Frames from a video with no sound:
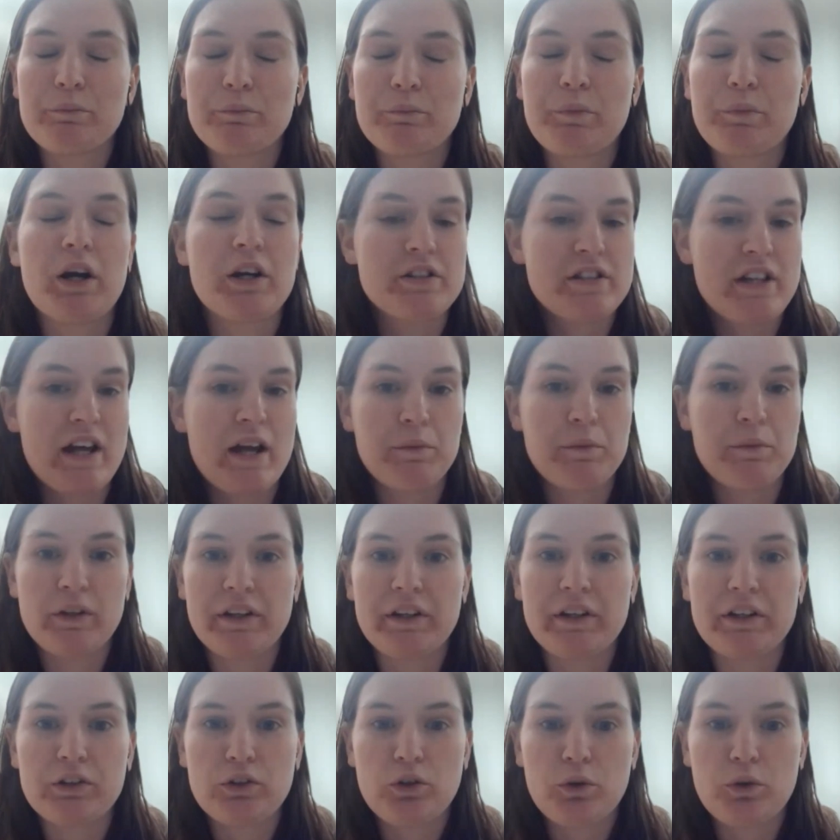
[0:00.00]
part-time
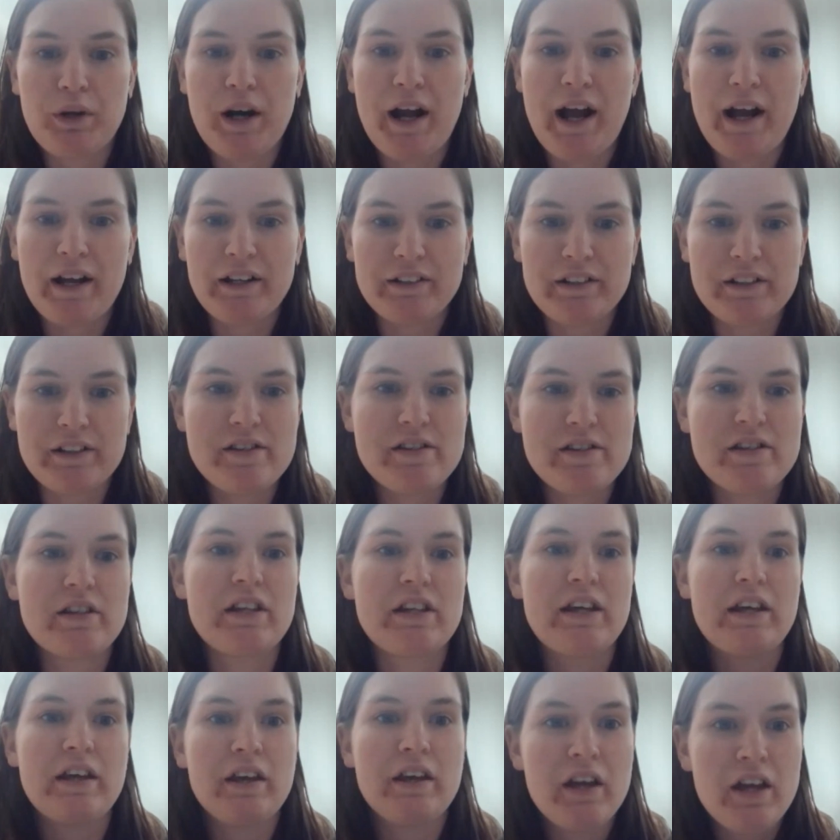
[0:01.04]
clinical practice, and
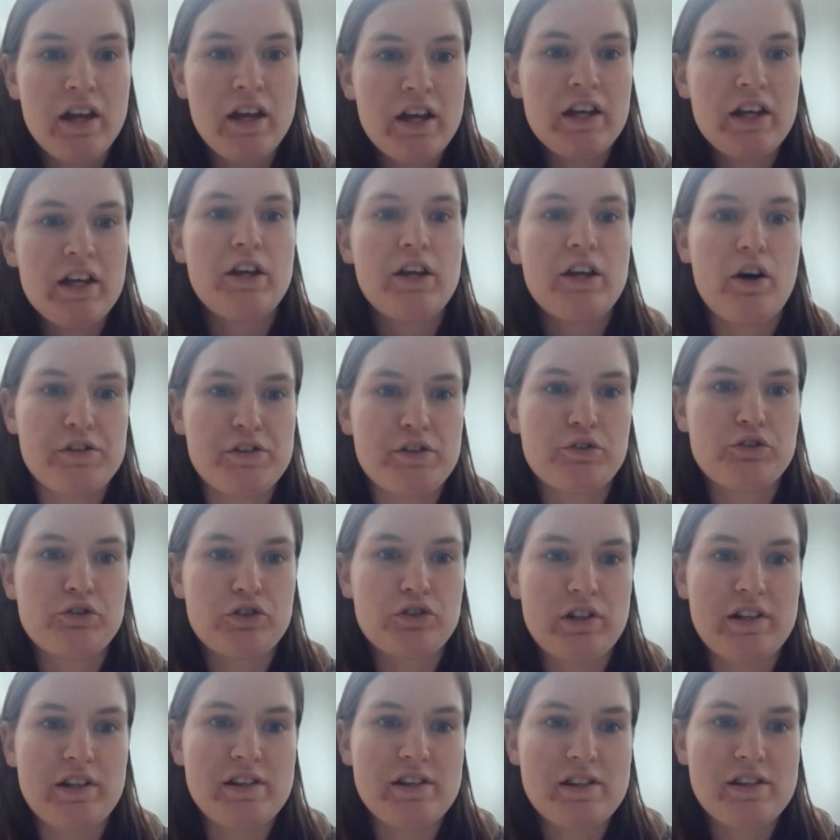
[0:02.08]
he also
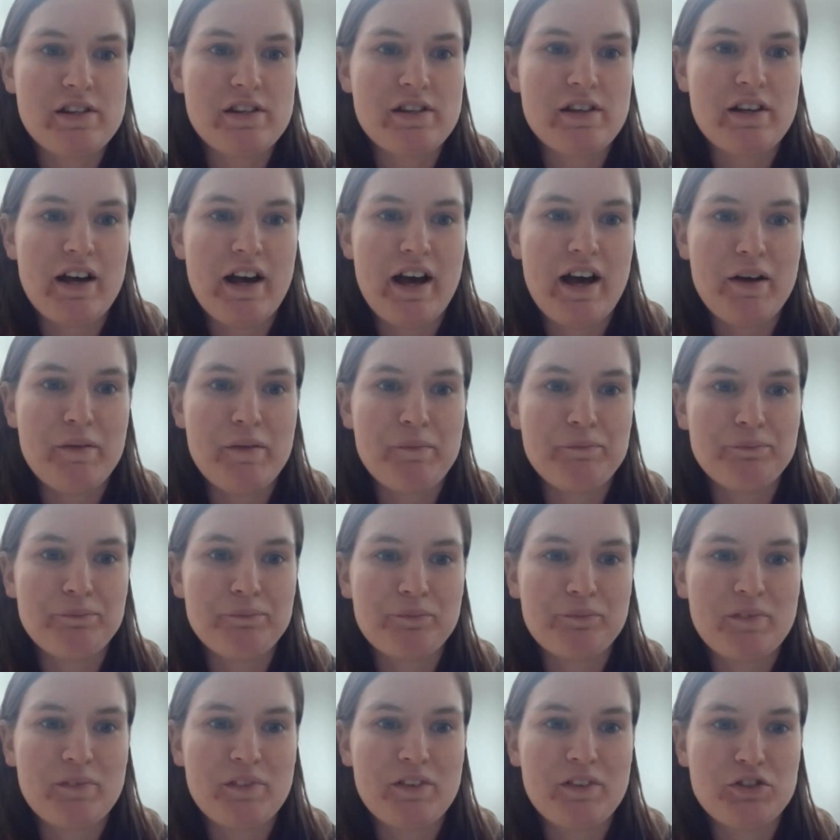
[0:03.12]
treats
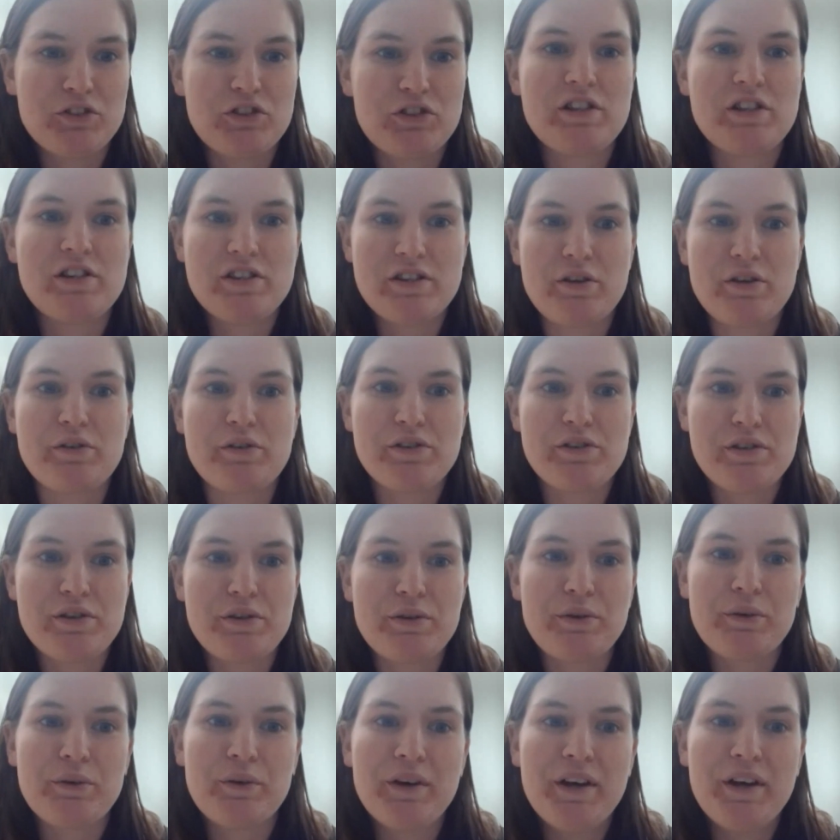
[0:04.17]
those
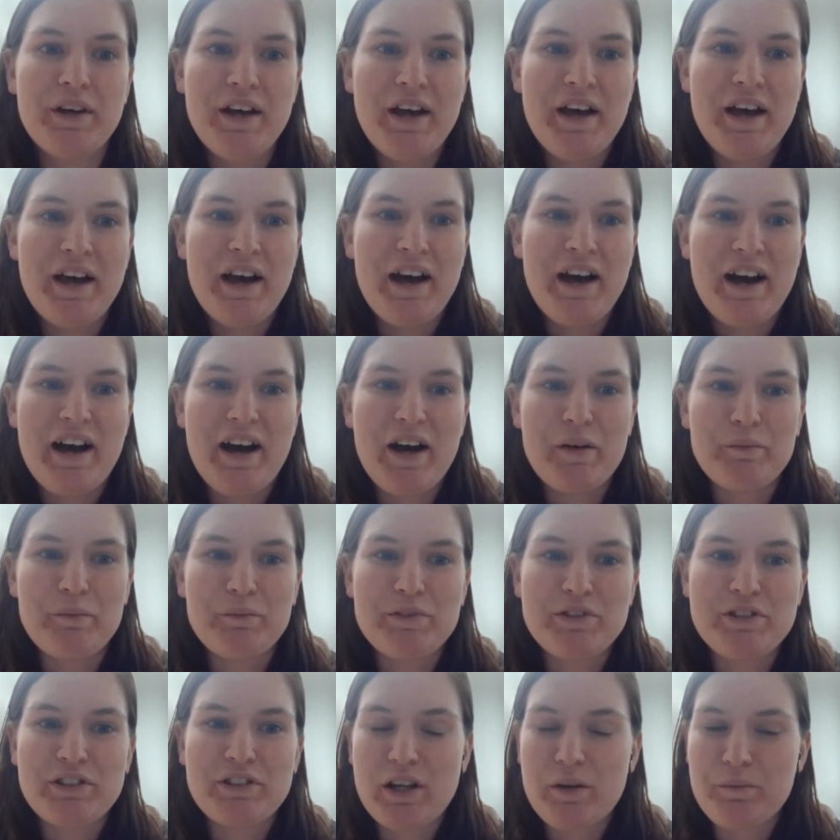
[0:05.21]
who
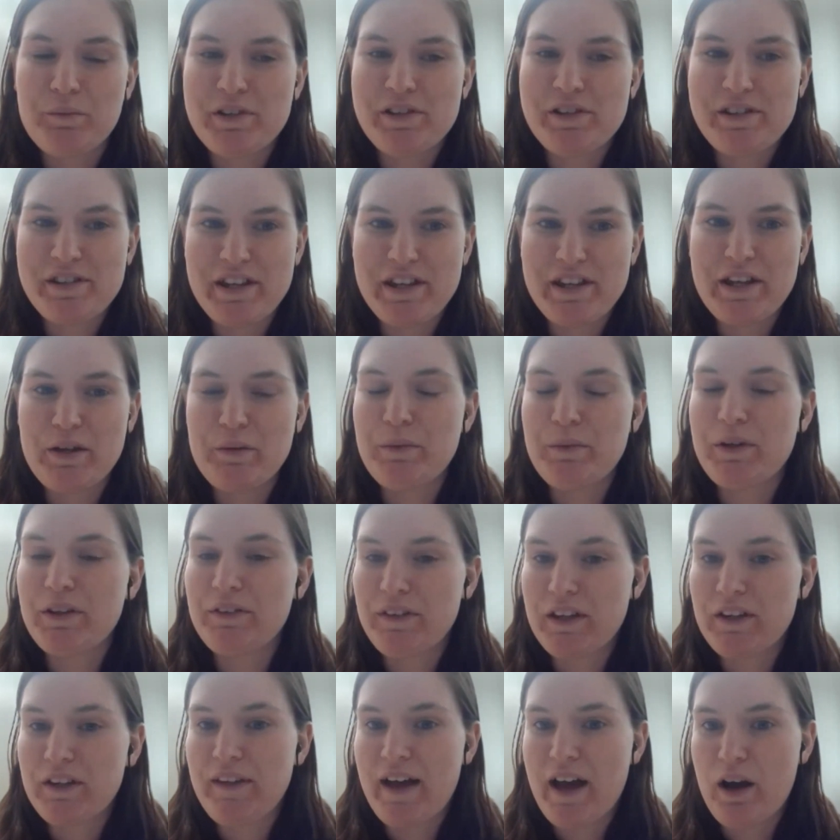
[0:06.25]
to come to see him
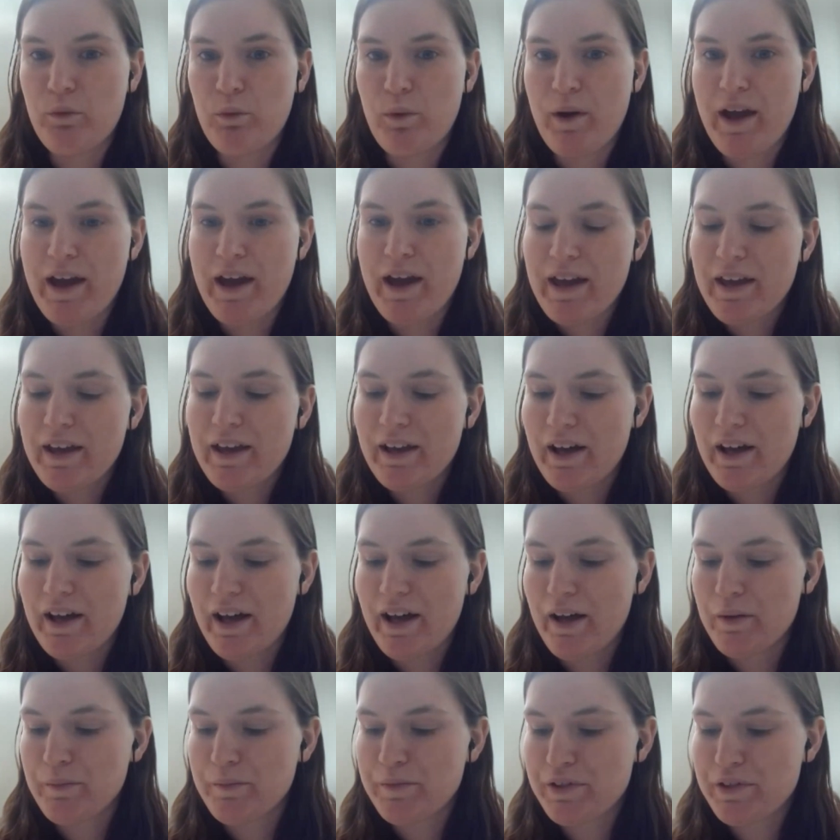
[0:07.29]
in that way.
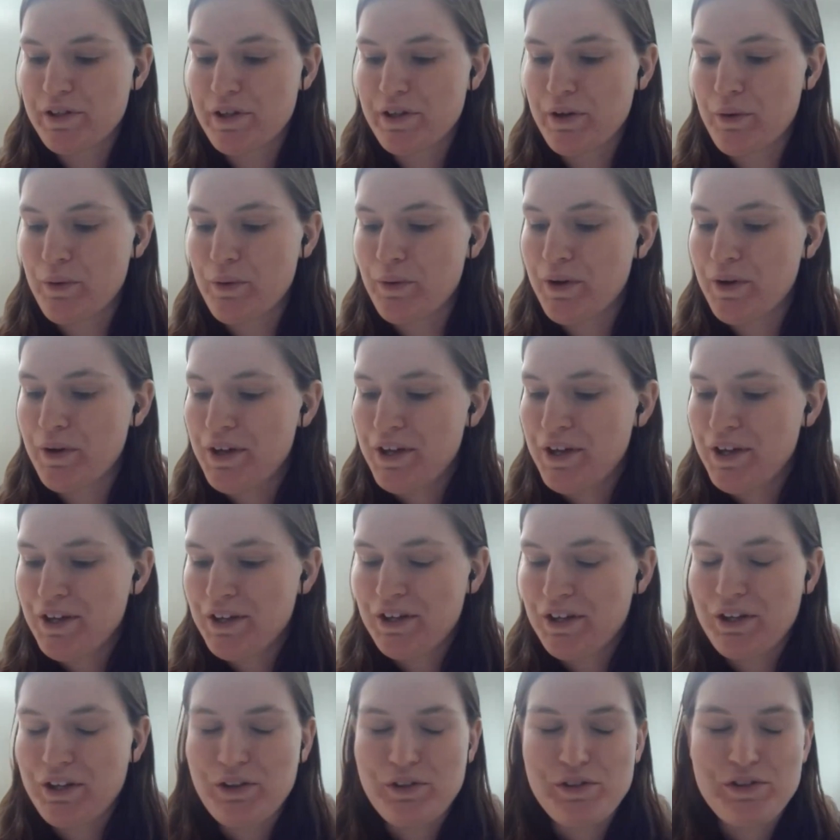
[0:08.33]
So
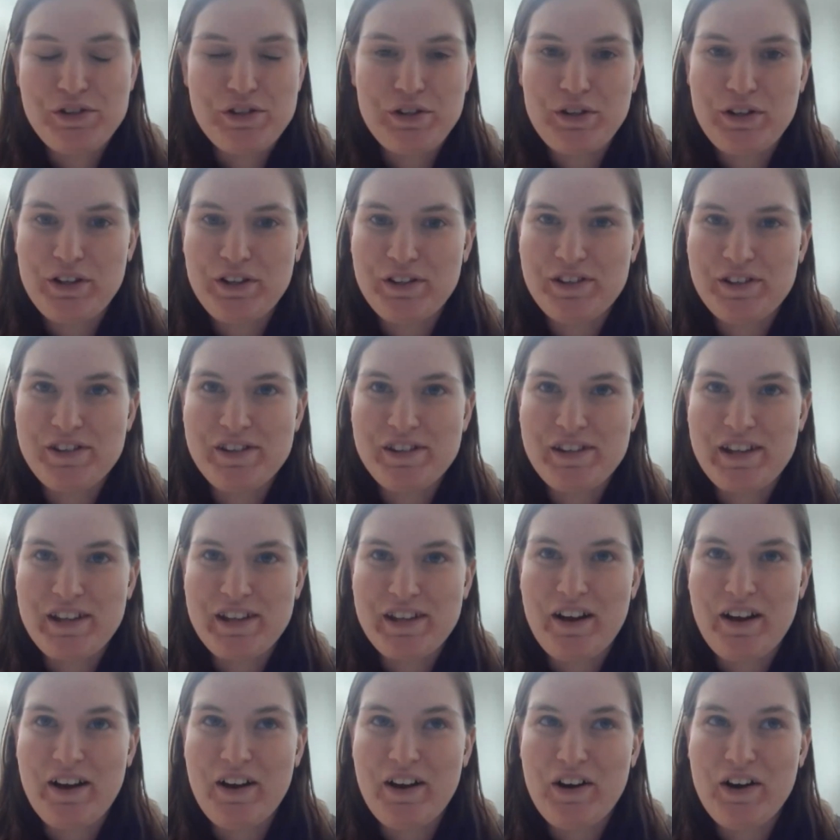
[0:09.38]
students
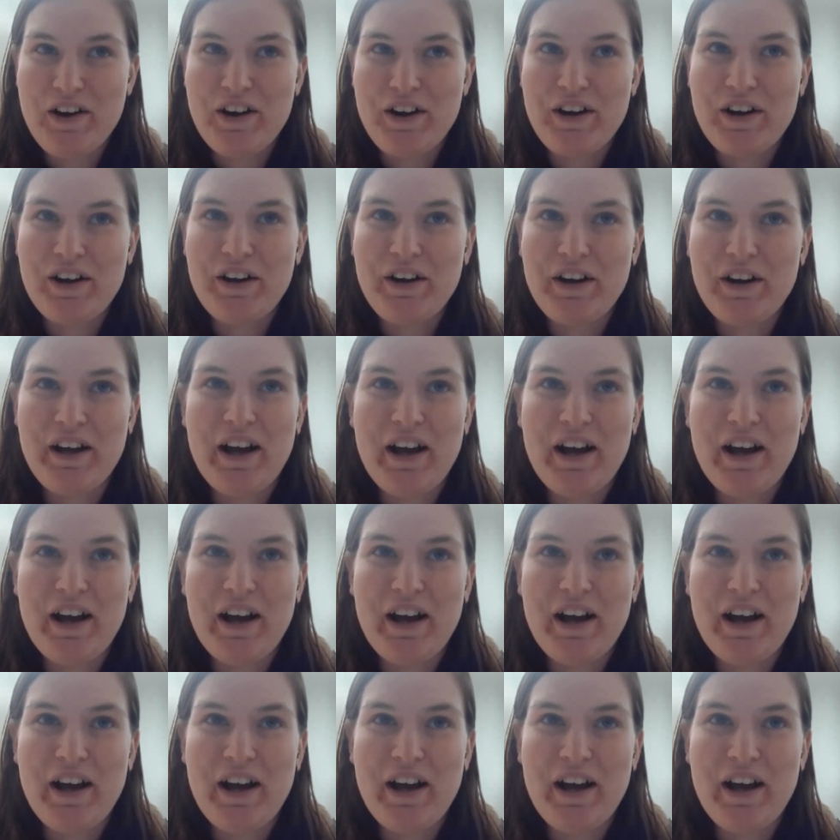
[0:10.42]
are